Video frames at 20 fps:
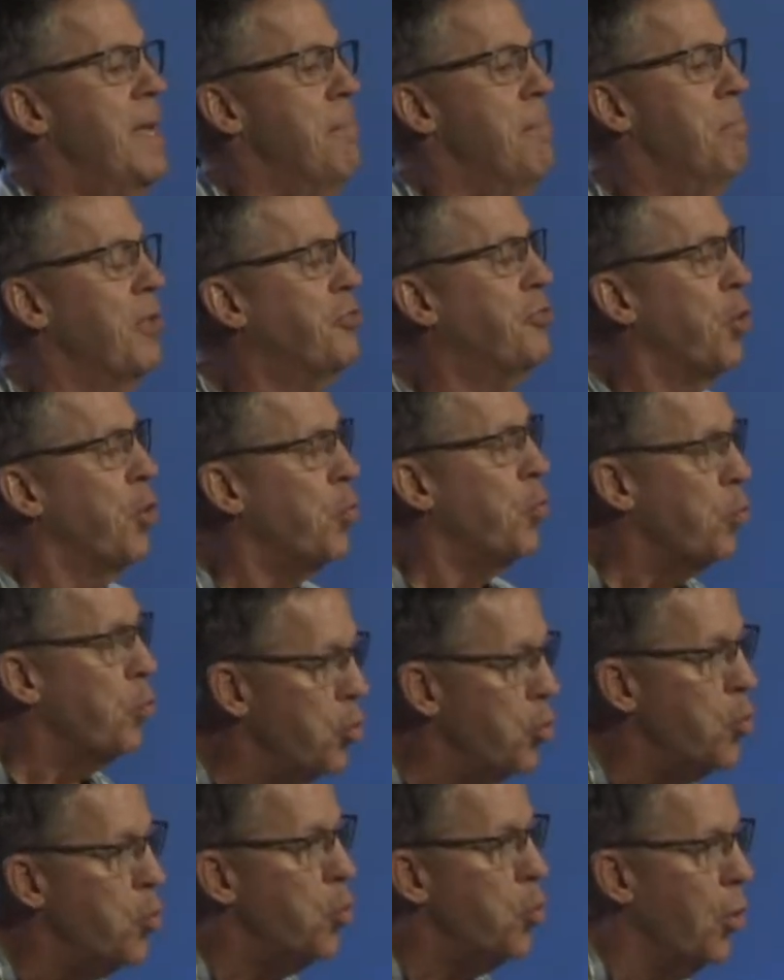But the
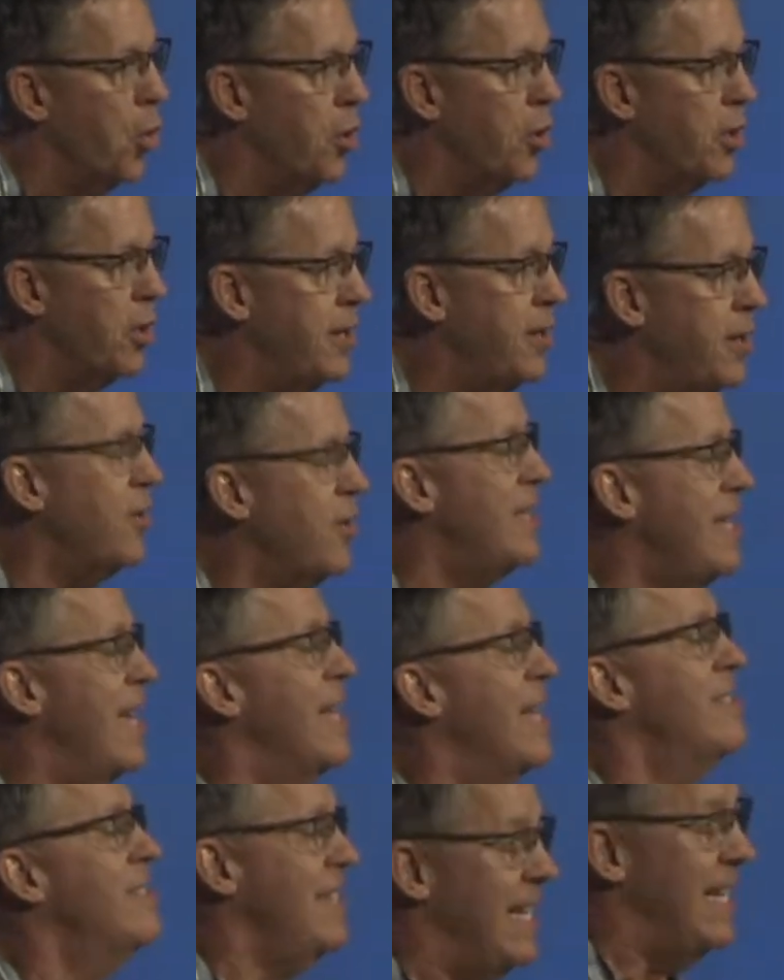root word in here,
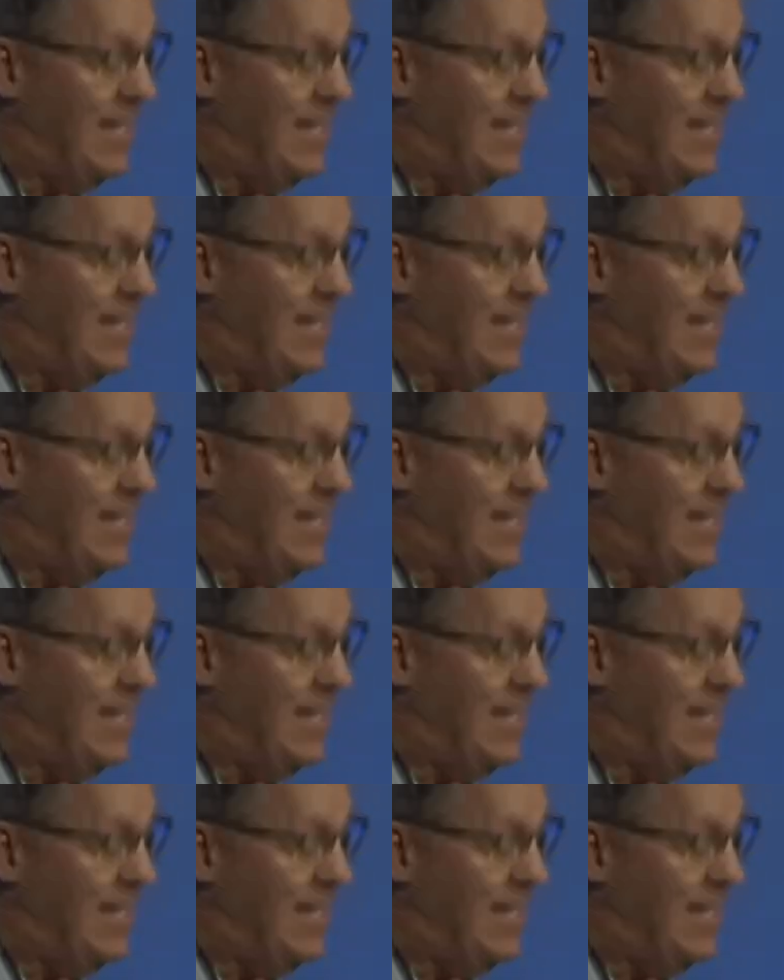yes,